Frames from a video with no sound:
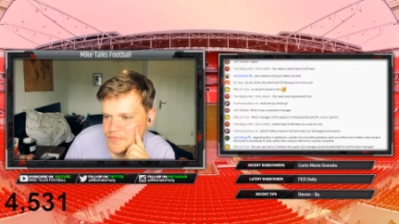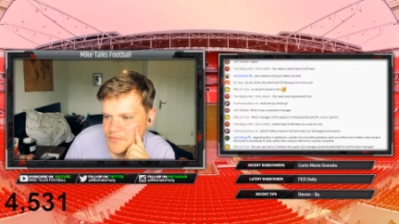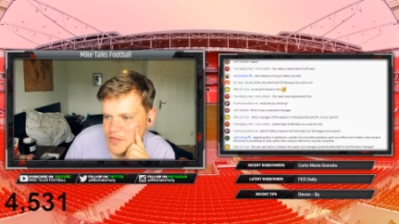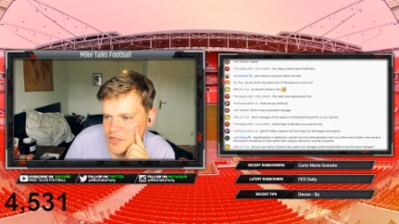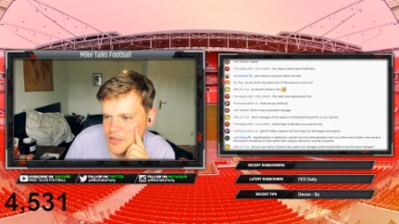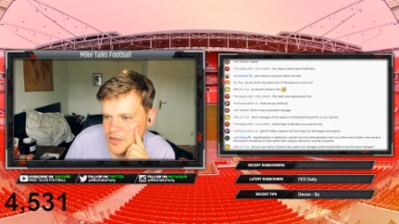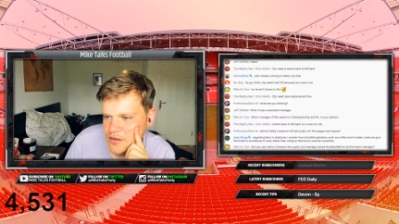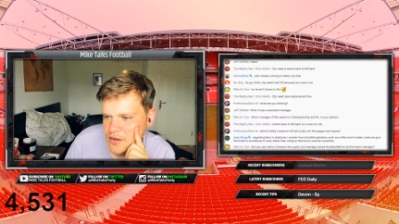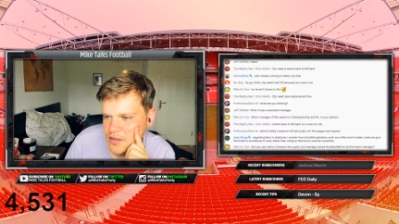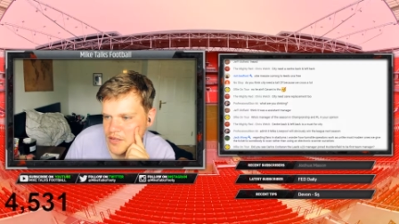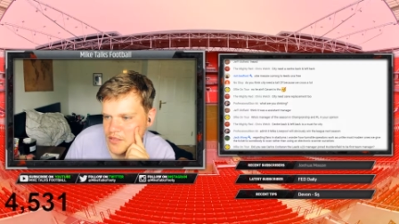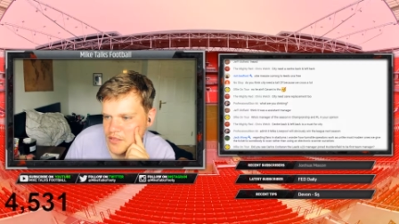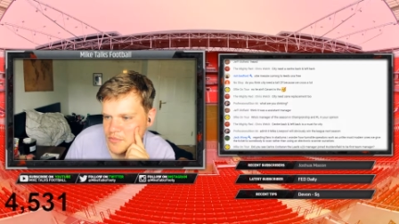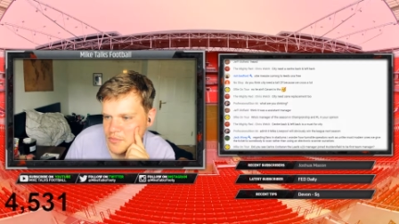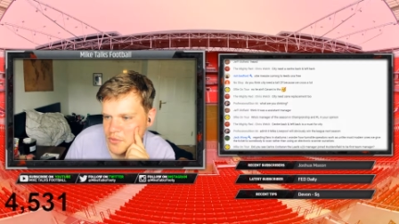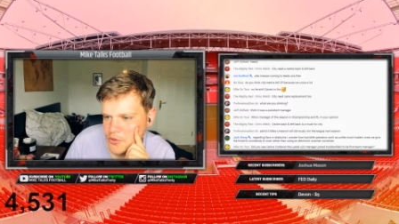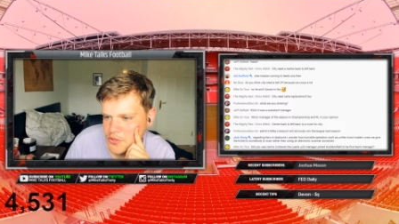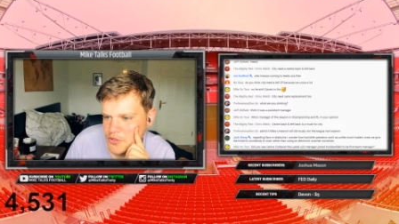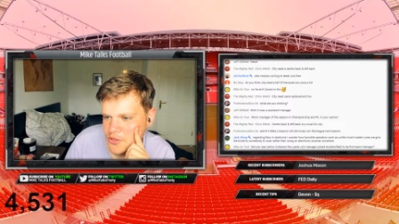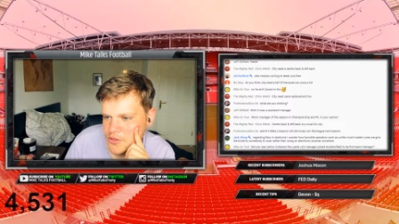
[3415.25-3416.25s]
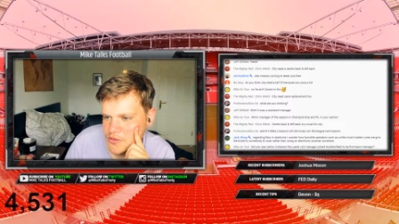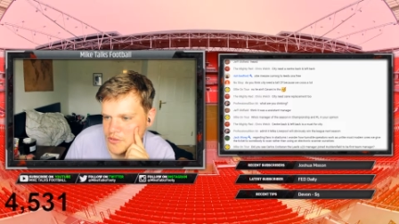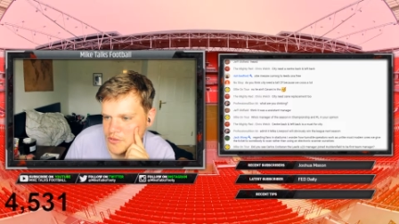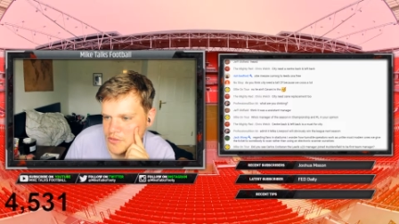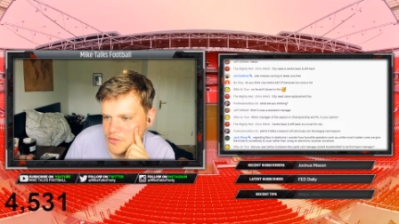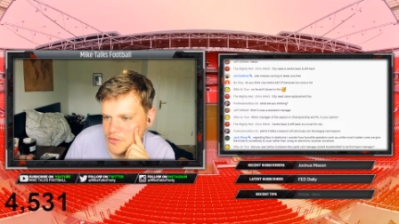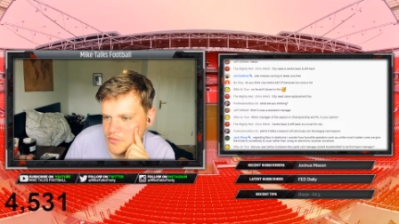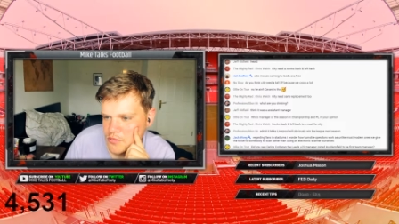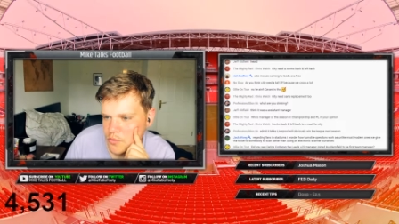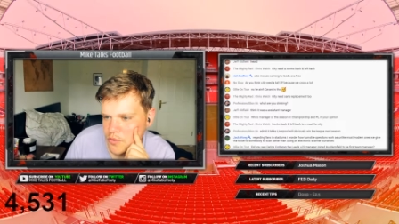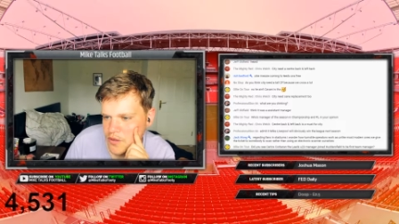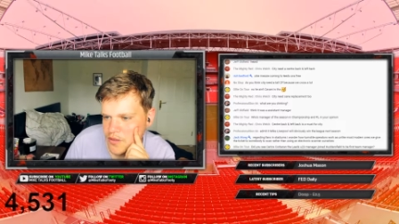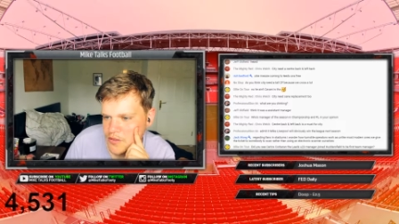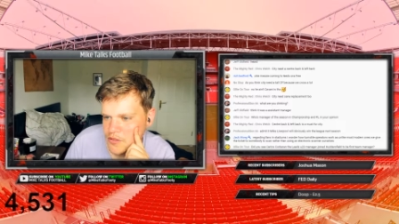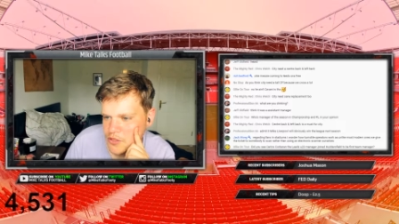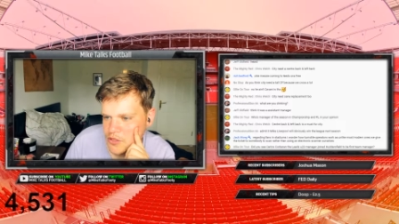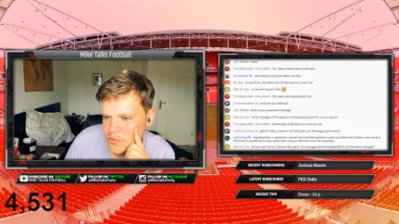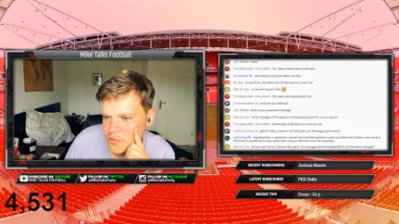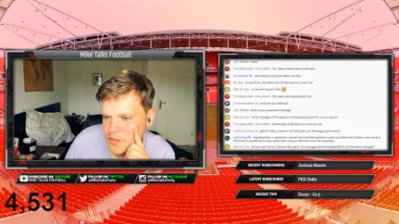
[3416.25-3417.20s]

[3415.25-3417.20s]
It's unlike the modern ones.